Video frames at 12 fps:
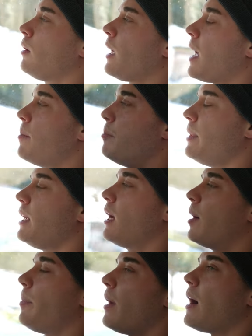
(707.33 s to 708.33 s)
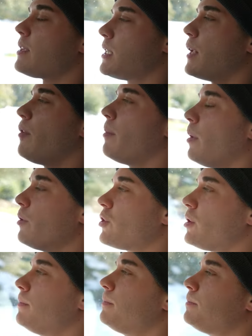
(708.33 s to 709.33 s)
can be a positive
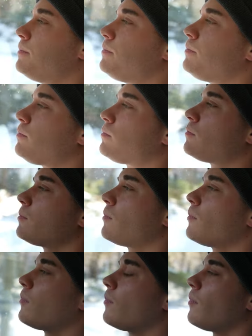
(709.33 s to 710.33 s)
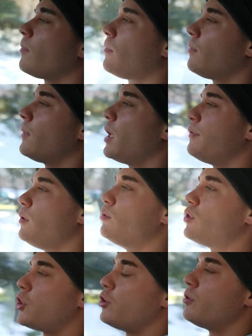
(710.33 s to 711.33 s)
emotion if you
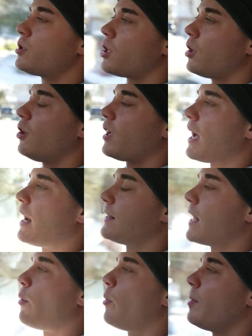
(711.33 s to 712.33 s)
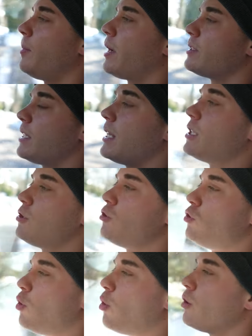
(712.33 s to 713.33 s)
choose to look at it that way, because it is
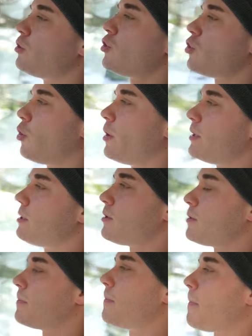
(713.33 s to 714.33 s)
your choice.